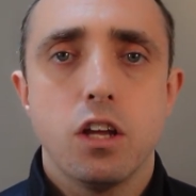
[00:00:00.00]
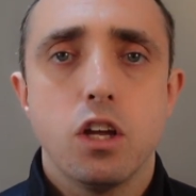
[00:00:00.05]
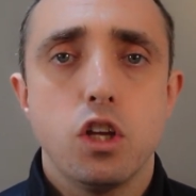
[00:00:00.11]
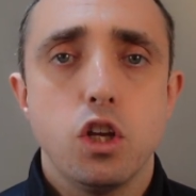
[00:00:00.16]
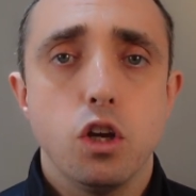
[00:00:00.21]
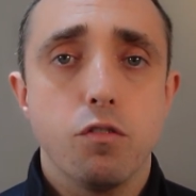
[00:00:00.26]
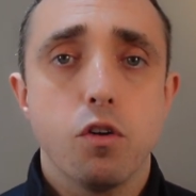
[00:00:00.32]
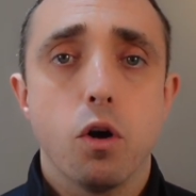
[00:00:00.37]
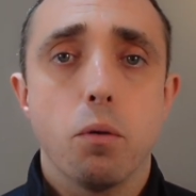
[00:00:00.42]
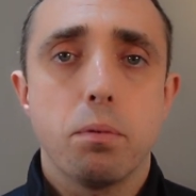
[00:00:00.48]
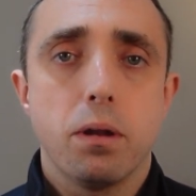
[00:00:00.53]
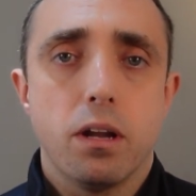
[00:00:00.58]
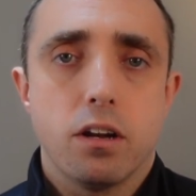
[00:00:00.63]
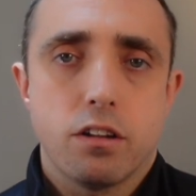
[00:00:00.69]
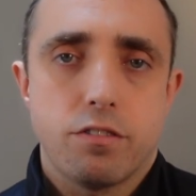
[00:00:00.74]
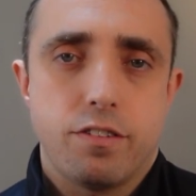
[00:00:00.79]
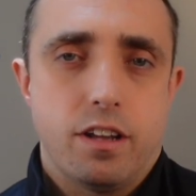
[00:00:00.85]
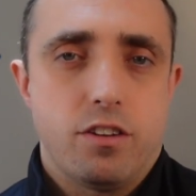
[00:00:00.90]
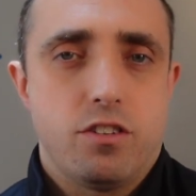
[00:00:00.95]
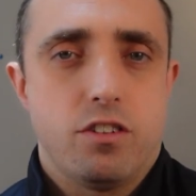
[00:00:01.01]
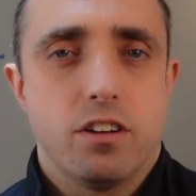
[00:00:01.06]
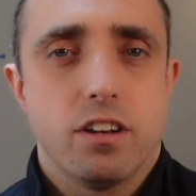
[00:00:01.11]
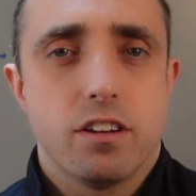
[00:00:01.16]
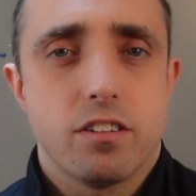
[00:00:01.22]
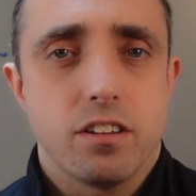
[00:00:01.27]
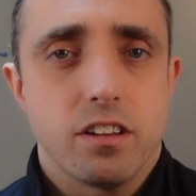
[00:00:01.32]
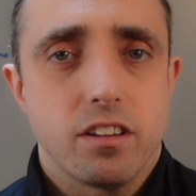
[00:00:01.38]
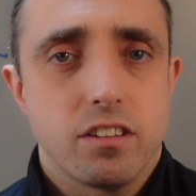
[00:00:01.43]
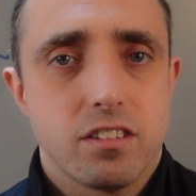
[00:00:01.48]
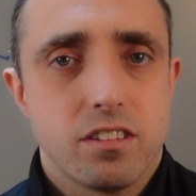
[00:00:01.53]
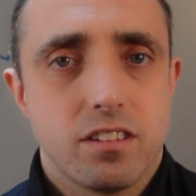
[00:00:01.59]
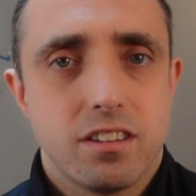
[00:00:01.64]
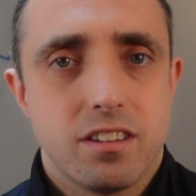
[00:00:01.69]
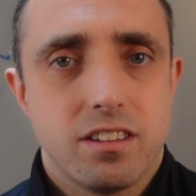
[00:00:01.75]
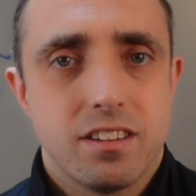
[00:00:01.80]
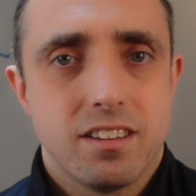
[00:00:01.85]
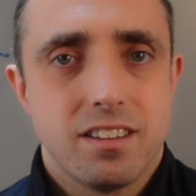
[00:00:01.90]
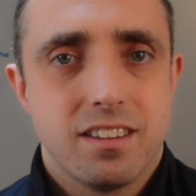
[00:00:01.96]
you've got plantar fasciitis.
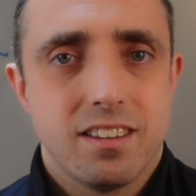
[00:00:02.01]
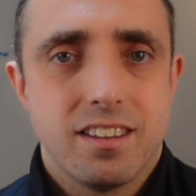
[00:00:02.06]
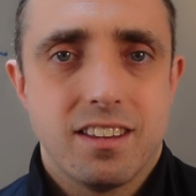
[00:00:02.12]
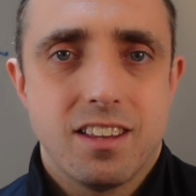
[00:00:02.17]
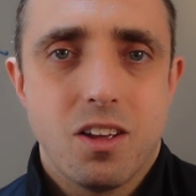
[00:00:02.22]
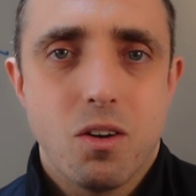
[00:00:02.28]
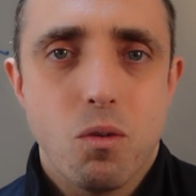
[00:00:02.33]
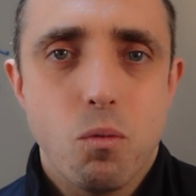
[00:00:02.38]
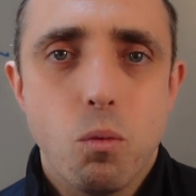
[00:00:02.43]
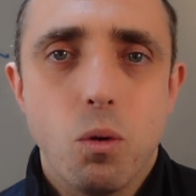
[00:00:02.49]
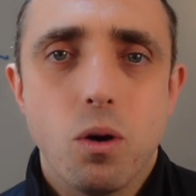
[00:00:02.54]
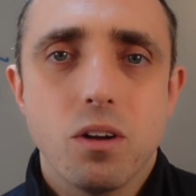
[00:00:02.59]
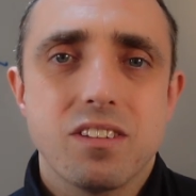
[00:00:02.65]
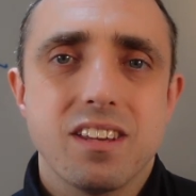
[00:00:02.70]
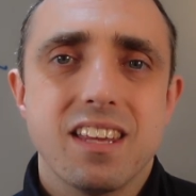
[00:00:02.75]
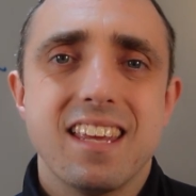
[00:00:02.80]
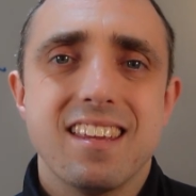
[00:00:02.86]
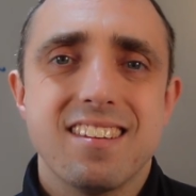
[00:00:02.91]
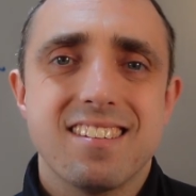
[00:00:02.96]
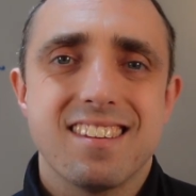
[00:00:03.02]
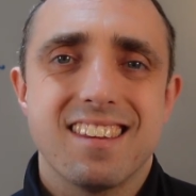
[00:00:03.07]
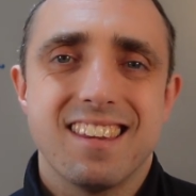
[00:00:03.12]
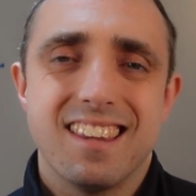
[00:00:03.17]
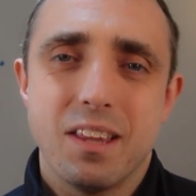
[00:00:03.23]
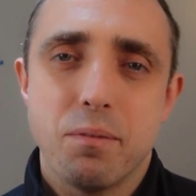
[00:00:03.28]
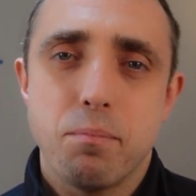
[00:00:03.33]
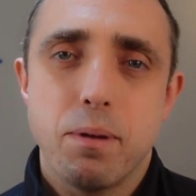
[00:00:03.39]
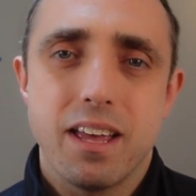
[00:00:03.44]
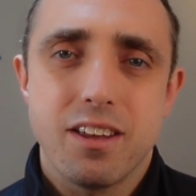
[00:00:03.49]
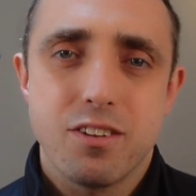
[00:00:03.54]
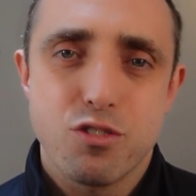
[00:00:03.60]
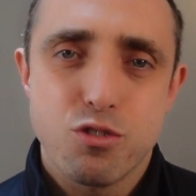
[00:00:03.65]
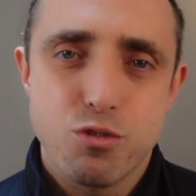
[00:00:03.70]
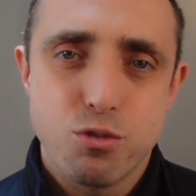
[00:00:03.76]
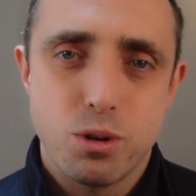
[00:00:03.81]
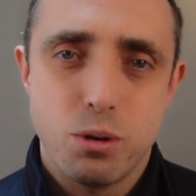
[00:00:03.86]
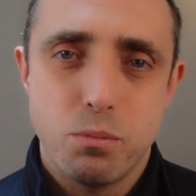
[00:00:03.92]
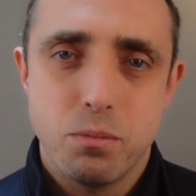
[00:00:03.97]
What is the best
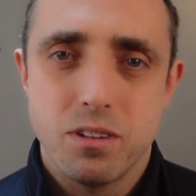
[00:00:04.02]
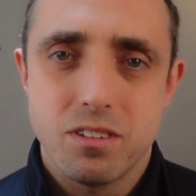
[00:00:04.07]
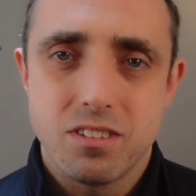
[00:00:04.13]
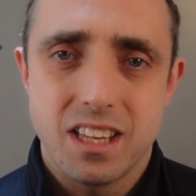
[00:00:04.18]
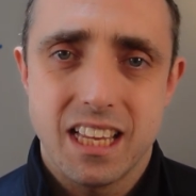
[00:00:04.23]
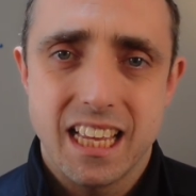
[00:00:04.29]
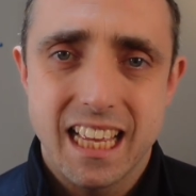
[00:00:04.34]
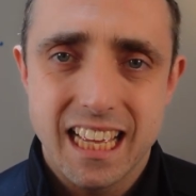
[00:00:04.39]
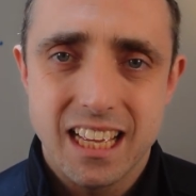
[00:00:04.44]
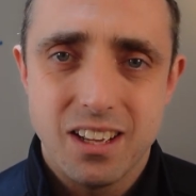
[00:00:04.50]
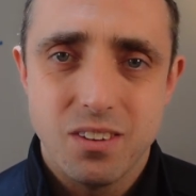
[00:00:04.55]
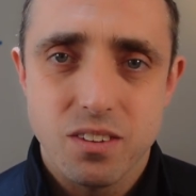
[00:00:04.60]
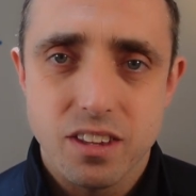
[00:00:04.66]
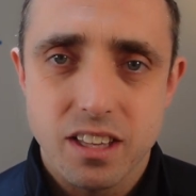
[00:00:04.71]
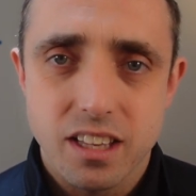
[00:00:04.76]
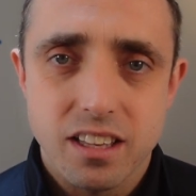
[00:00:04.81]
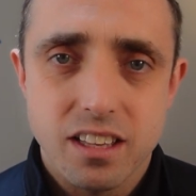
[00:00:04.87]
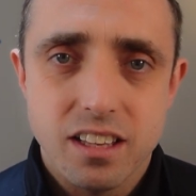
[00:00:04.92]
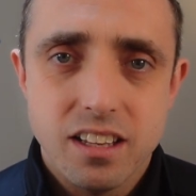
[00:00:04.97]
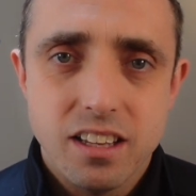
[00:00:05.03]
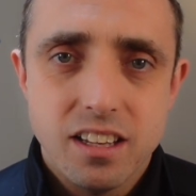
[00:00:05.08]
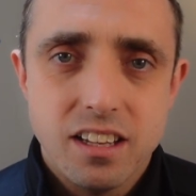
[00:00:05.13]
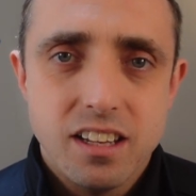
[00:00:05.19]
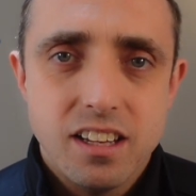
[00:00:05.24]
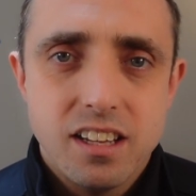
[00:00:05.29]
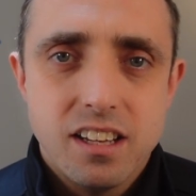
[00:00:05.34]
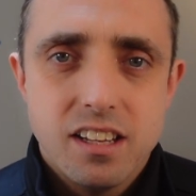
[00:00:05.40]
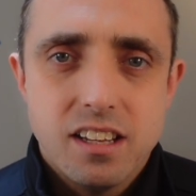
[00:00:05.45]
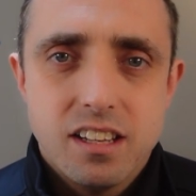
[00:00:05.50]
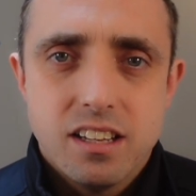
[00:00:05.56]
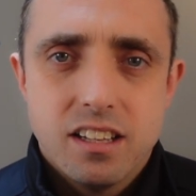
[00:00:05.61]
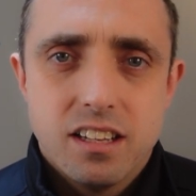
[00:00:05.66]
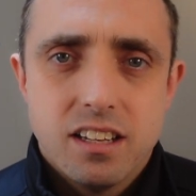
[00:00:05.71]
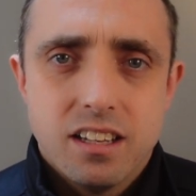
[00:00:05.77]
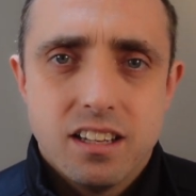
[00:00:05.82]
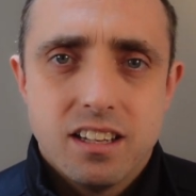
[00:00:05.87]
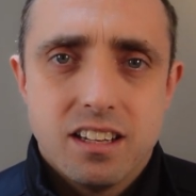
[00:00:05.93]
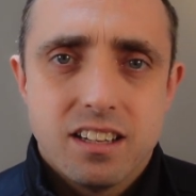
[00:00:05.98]
treatments out there?
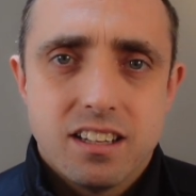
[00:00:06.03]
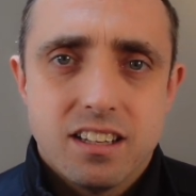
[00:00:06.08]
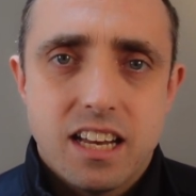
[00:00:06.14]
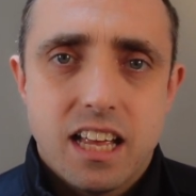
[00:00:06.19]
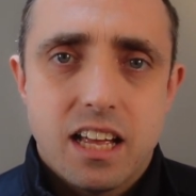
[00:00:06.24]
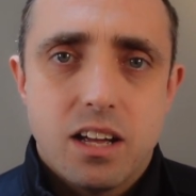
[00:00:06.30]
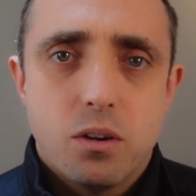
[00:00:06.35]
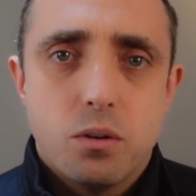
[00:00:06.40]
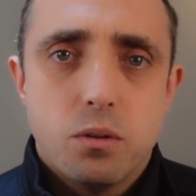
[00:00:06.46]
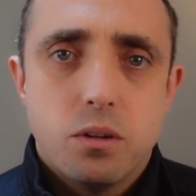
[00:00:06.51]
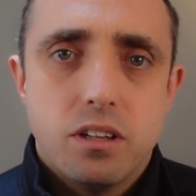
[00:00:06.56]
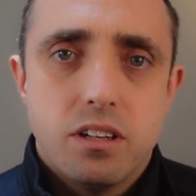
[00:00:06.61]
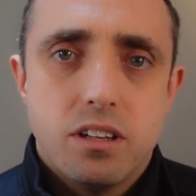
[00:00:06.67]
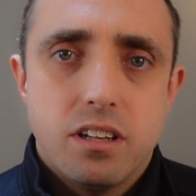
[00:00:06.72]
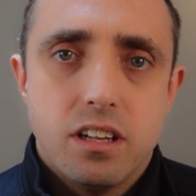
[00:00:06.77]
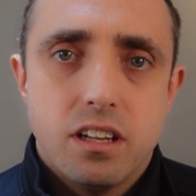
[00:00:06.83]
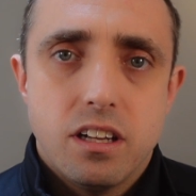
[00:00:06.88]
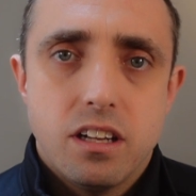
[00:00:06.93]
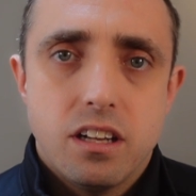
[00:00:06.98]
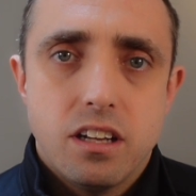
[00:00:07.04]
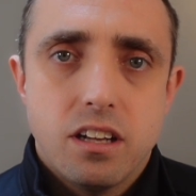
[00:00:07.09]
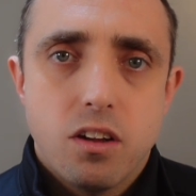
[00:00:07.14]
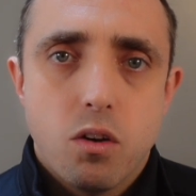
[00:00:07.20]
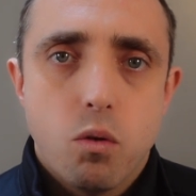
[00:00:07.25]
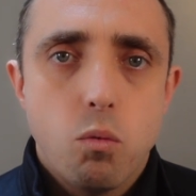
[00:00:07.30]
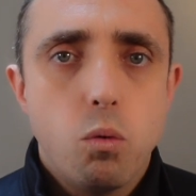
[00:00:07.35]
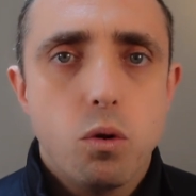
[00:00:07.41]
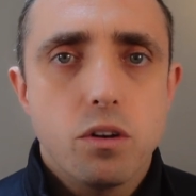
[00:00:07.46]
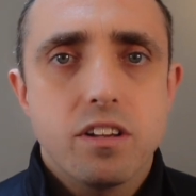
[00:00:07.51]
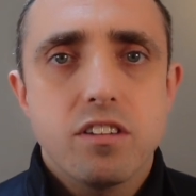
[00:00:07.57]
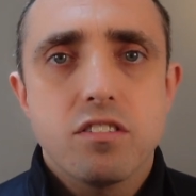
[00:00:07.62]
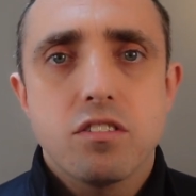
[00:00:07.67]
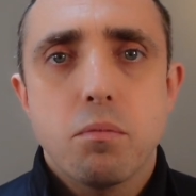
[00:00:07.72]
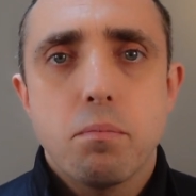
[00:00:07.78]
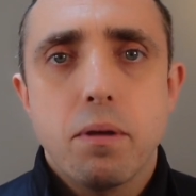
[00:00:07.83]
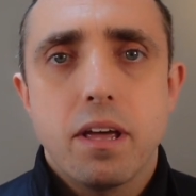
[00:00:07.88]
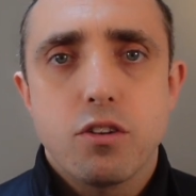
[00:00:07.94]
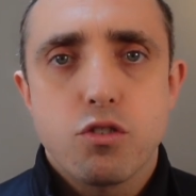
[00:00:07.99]
Now, what is
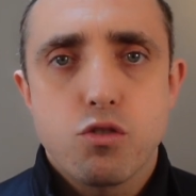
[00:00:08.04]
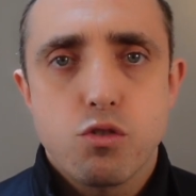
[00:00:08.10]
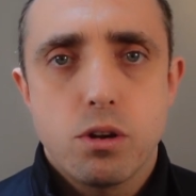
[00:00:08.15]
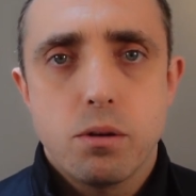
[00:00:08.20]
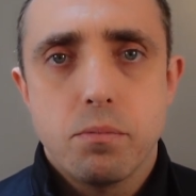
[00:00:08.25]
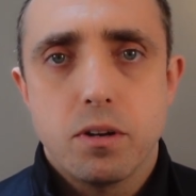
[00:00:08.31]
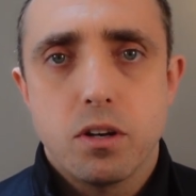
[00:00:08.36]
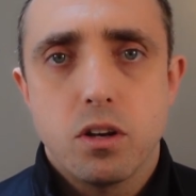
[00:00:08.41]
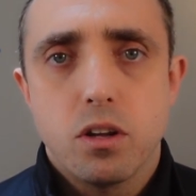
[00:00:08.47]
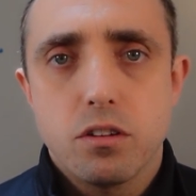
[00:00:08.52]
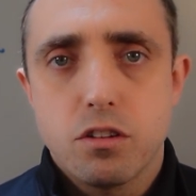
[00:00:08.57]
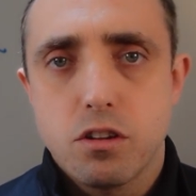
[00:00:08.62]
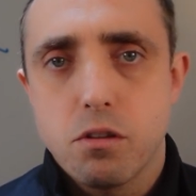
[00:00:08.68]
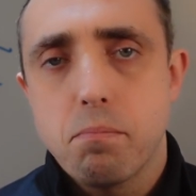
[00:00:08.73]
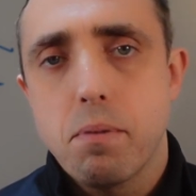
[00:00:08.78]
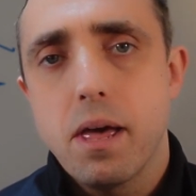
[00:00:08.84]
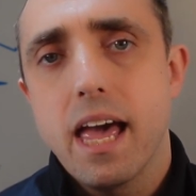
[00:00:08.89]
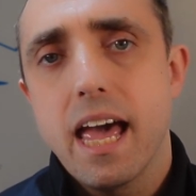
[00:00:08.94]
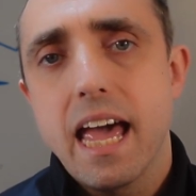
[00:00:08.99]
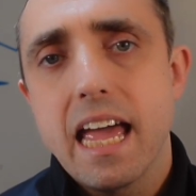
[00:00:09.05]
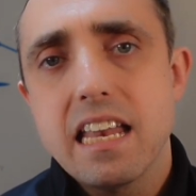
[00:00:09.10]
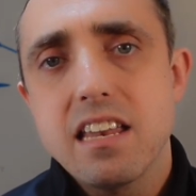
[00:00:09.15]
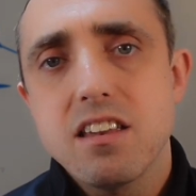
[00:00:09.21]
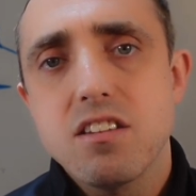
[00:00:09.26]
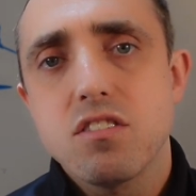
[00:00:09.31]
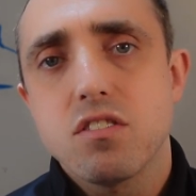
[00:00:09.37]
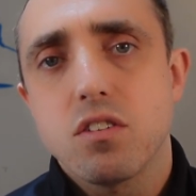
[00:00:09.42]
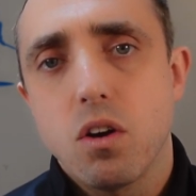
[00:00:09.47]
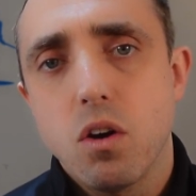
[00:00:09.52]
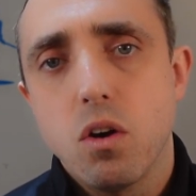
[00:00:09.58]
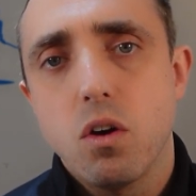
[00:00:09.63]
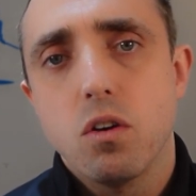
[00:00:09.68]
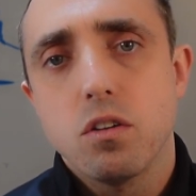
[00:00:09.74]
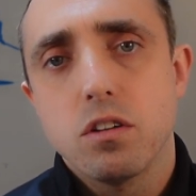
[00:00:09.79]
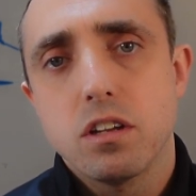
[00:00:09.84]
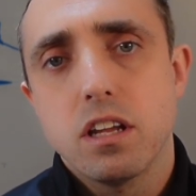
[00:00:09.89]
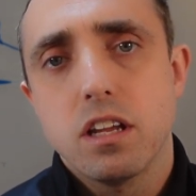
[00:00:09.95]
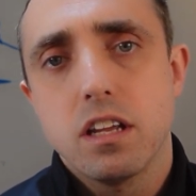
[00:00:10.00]
the best treatment? Depends
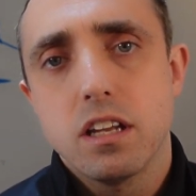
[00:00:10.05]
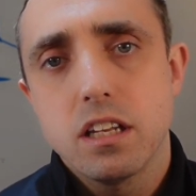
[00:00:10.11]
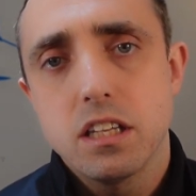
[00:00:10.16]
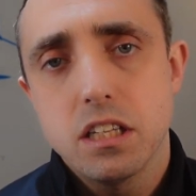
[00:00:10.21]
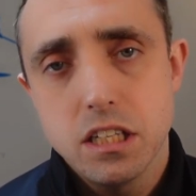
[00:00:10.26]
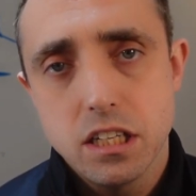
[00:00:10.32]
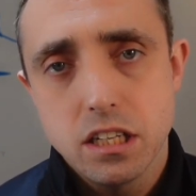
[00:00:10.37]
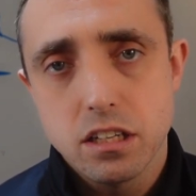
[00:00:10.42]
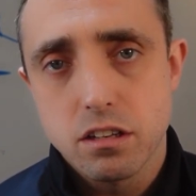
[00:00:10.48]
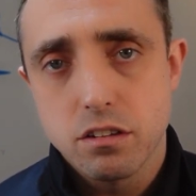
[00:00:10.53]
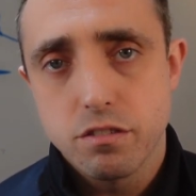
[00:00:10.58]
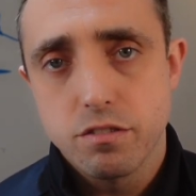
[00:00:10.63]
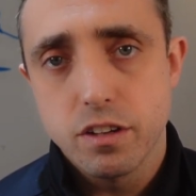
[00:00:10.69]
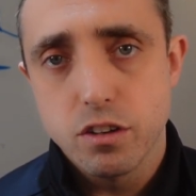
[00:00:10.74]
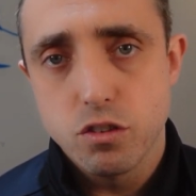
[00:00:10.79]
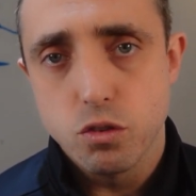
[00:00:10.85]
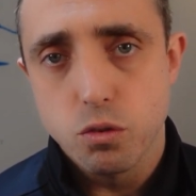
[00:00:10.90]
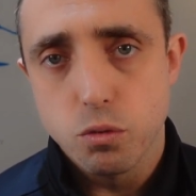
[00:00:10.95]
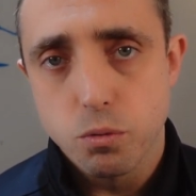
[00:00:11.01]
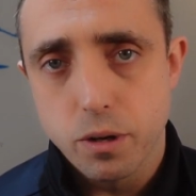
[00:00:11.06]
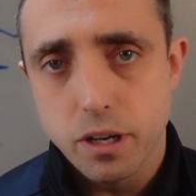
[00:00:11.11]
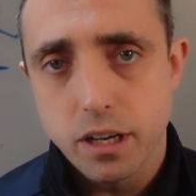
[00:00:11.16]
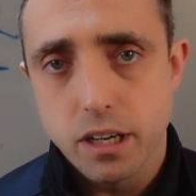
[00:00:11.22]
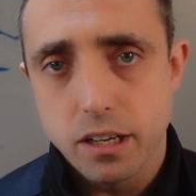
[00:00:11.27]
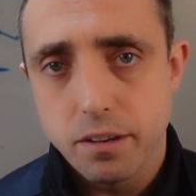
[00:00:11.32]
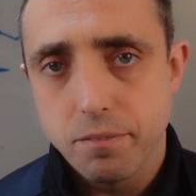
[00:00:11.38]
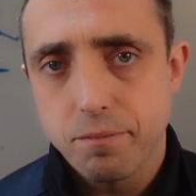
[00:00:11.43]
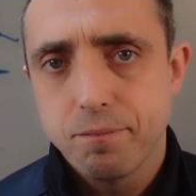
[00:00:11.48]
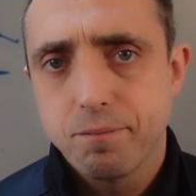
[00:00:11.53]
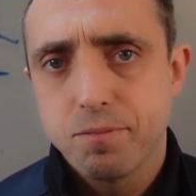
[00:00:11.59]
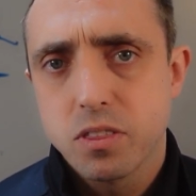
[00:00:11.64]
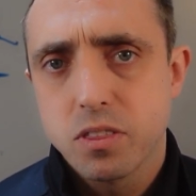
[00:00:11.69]
on the individual really.